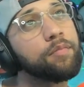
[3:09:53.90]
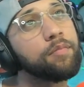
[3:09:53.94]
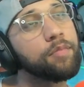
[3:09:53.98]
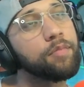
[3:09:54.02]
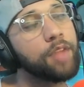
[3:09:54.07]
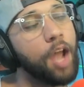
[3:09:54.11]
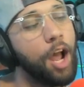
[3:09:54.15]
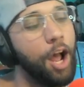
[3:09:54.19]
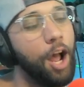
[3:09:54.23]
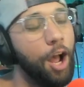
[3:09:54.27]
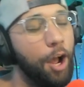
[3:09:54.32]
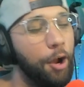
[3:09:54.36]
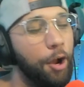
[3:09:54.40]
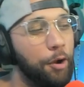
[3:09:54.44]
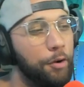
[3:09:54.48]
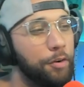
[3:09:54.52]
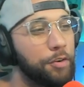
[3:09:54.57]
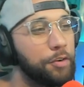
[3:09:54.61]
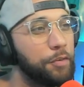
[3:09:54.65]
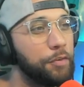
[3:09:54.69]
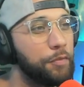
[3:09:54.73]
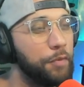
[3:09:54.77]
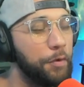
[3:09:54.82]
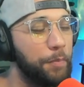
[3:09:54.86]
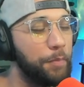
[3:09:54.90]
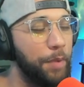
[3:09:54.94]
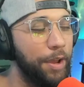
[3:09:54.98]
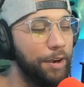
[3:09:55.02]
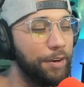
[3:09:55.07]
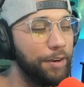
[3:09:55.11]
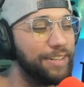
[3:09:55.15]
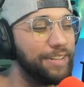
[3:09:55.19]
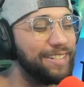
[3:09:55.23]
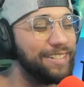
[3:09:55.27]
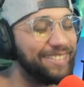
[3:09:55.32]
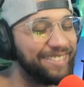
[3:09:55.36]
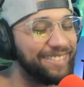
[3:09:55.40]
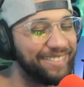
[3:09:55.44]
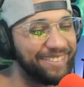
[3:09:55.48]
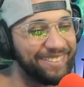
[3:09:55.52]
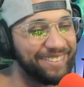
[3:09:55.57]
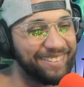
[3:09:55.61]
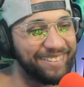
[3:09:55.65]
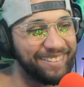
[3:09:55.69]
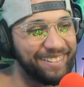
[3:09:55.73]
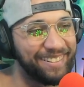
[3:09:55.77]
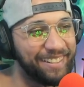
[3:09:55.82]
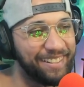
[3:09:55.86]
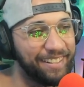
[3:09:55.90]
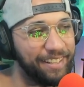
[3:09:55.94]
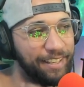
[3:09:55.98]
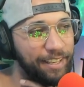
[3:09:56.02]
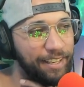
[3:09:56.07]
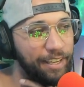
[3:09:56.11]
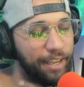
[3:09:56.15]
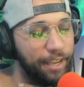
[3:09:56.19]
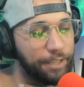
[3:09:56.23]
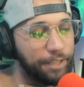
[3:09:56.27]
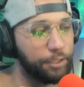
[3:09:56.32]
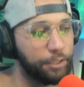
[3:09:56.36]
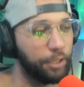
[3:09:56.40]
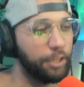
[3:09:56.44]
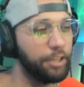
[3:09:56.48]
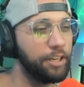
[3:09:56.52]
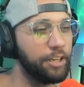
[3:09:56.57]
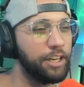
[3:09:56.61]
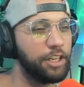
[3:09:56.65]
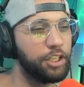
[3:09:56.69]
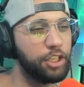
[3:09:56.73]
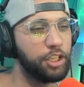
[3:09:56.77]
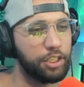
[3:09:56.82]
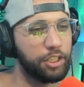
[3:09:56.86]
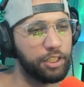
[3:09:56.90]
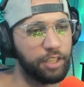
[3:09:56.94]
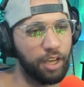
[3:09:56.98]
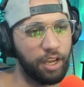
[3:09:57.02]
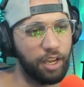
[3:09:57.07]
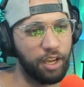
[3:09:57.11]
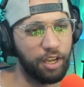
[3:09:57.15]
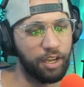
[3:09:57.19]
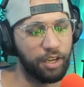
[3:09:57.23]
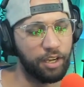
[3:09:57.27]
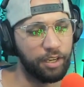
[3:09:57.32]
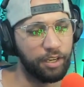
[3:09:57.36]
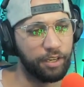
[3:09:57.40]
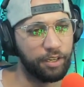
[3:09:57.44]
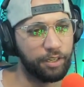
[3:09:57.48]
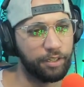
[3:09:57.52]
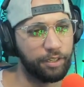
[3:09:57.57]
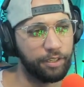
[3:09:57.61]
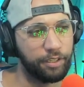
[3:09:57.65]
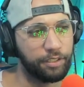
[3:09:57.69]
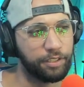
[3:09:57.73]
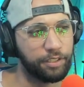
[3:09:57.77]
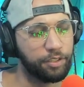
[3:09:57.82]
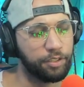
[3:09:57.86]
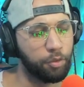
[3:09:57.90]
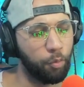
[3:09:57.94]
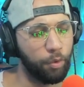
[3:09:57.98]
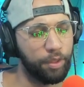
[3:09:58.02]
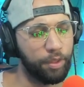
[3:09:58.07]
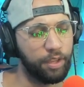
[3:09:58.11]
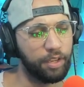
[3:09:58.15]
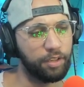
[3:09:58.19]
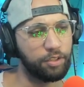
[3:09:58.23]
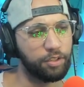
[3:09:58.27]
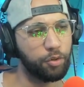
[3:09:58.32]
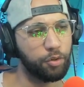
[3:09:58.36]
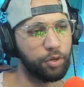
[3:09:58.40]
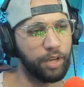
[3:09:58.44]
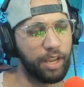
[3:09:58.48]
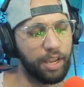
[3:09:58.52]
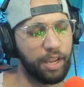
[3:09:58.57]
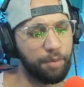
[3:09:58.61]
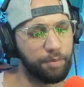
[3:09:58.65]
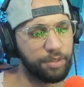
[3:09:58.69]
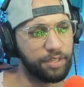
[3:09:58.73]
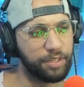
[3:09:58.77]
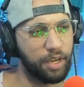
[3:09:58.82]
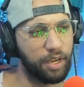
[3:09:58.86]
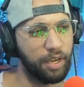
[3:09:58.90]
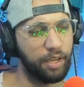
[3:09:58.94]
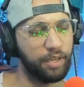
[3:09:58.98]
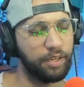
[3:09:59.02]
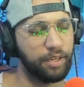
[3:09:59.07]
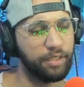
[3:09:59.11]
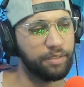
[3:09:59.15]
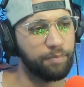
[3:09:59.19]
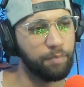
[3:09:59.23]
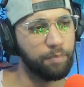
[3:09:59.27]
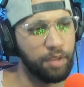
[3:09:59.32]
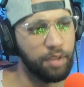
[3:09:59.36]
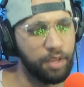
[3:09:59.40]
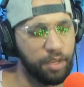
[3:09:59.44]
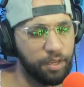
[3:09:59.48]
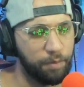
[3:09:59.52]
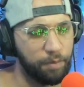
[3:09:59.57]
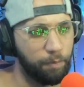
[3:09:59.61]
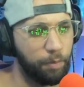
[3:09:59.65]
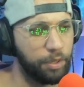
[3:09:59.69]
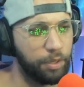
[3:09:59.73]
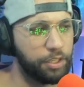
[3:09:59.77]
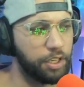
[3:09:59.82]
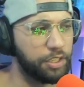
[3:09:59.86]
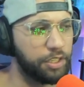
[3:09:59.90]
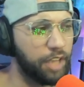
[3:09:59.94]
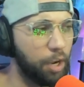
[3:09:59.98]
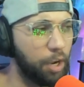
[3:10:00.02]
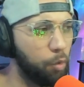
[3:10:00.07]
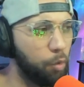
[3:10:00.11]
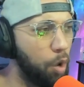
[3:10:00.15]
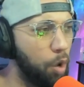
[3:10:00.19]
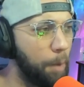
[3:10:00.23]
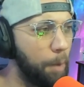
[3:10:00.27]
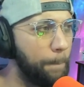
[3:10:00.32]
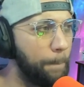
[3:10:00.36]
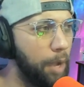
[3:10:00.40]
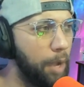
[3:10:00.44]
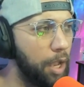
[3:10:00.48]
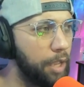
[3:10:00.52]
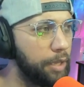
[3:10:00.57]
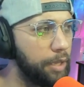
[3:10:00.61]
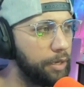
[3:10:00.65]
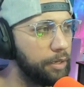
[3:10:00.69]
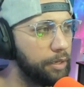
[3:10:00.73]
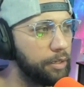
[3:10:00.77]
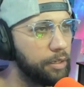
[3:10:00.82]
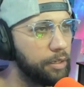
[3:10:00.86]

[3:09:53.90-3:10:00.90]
Oh, your foot pedal. It's literally just uh, it's the one that's on Amazon. But it's just like one button. I